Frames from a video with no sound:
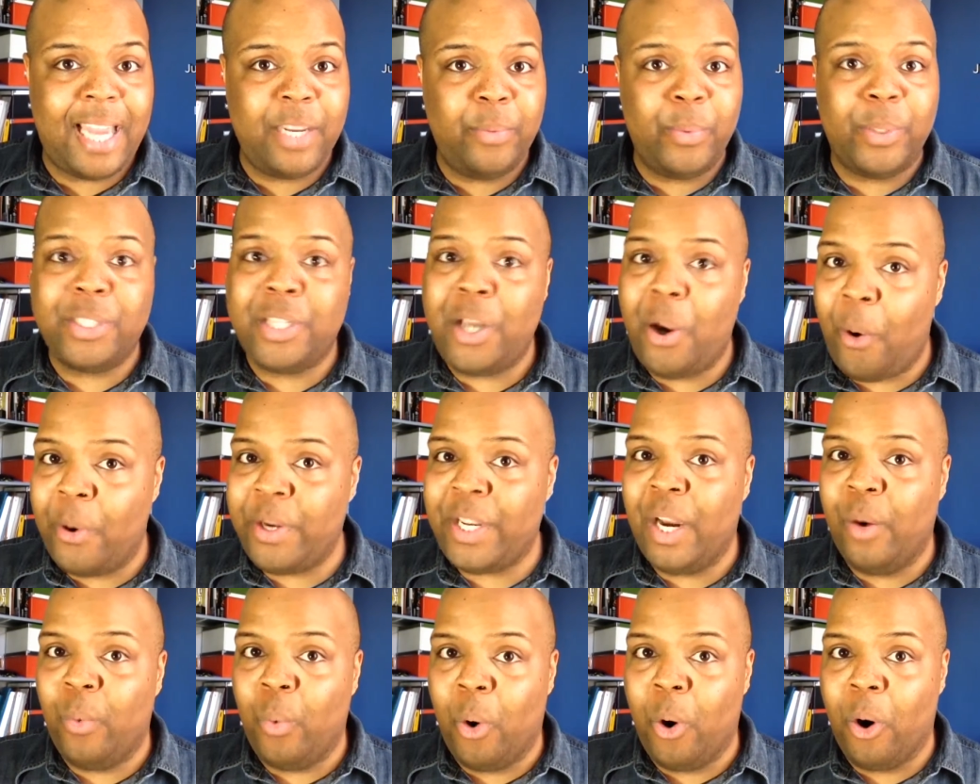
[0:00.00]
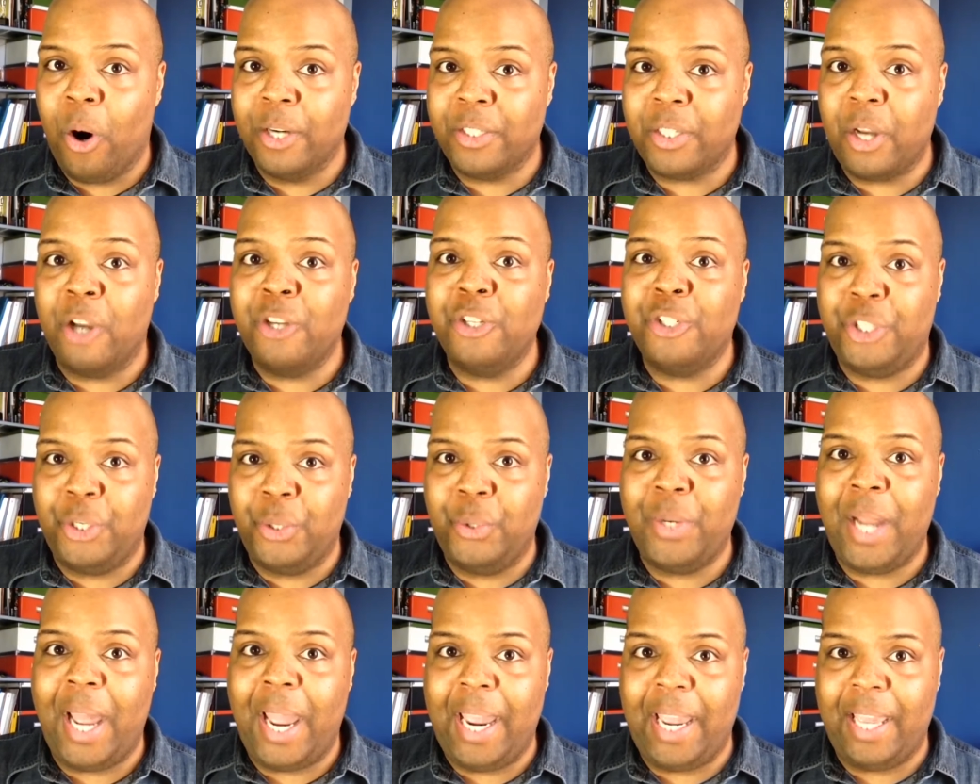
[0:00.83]
Annual Tony Awards on
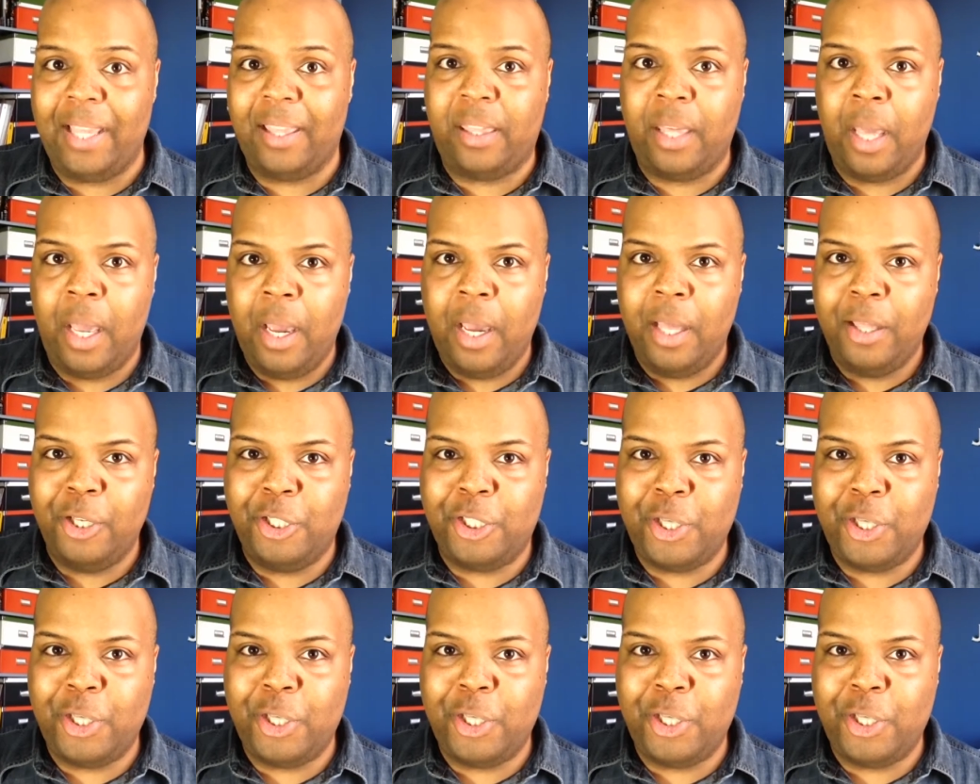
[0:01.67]
June eighth.